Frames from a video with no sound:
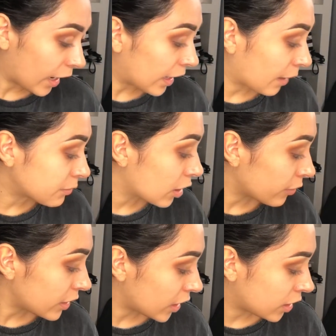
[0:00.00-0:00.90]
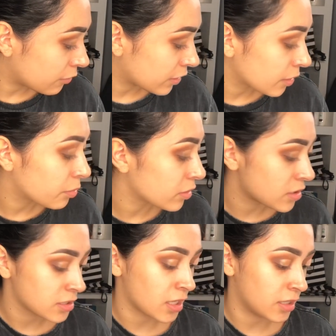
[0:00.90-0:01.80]
And I'm going in with a
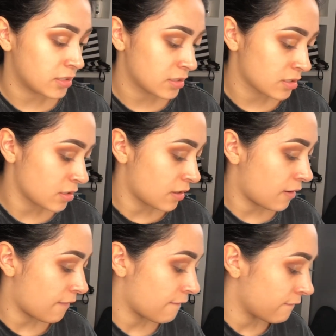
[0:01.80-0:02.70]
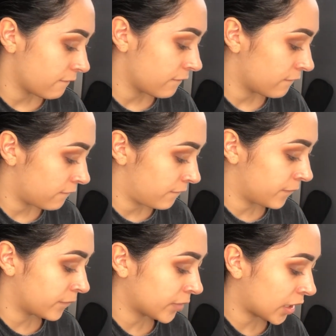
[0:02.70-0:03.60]
precise
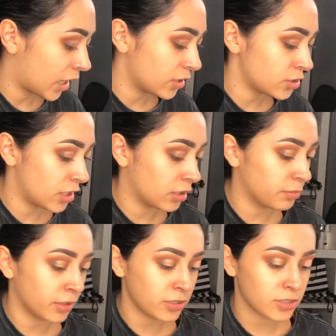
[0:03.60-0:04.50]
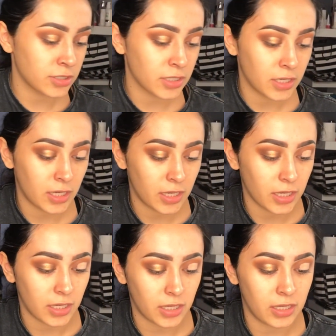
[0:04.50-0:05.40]
flat shader brush.
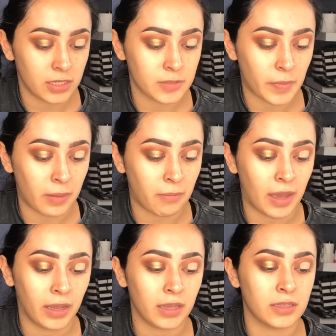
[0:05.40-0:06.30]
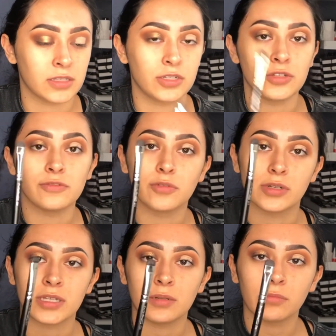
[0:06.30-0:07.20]
It is by MAC, it's a
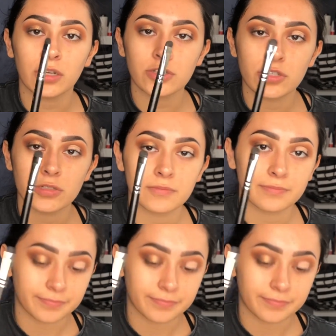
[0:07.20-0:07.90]
214 brush.